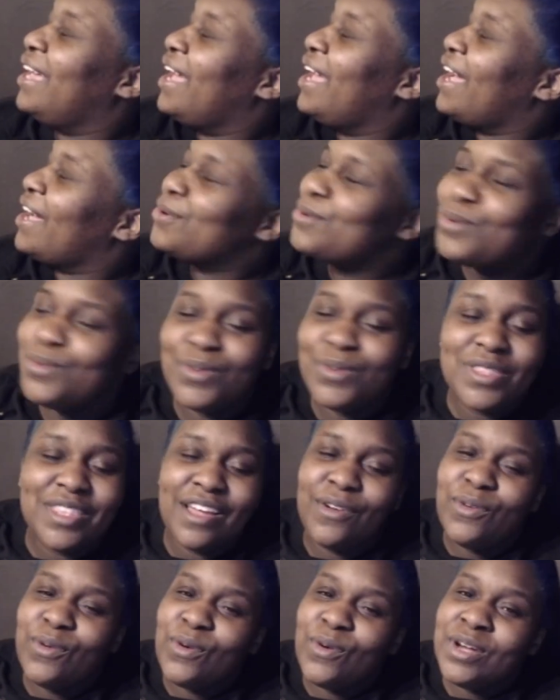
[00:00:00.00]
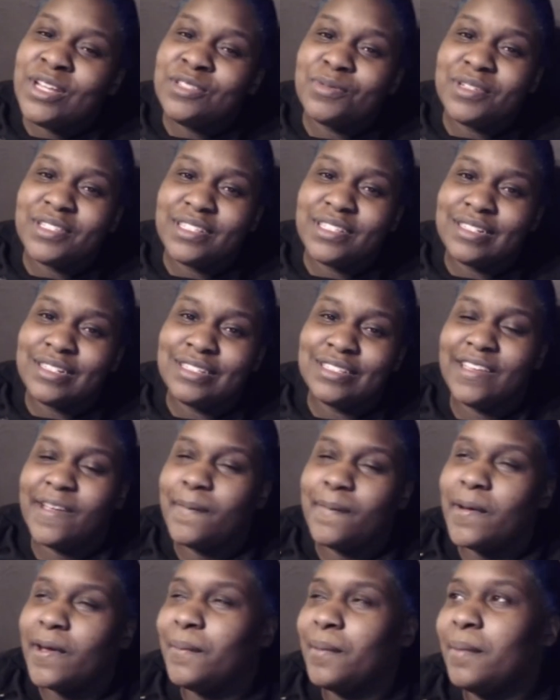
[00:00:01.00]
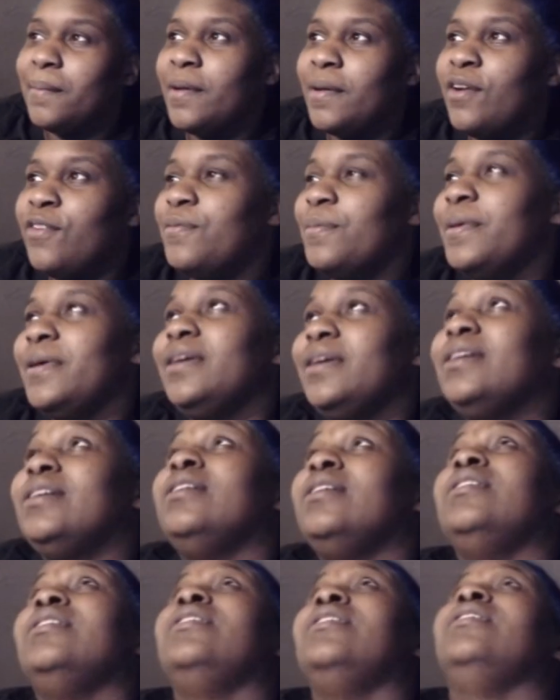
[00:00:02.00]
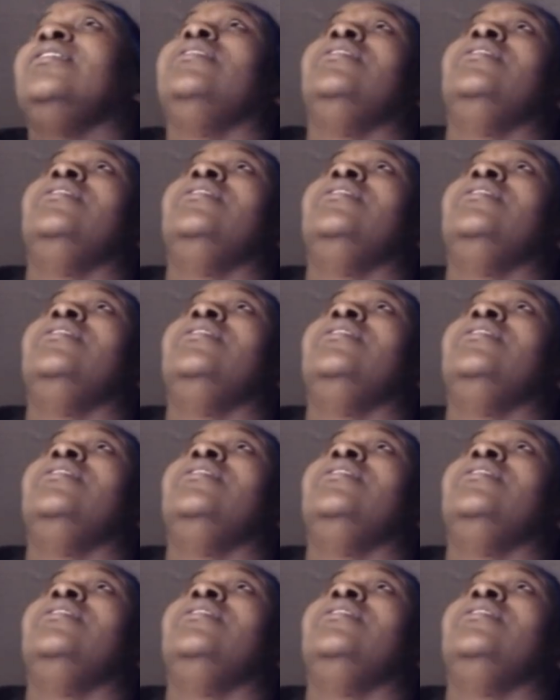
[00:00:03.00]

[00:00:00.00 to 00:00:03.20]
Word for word: don't know what that noise was. It just came out of my mouth, but, I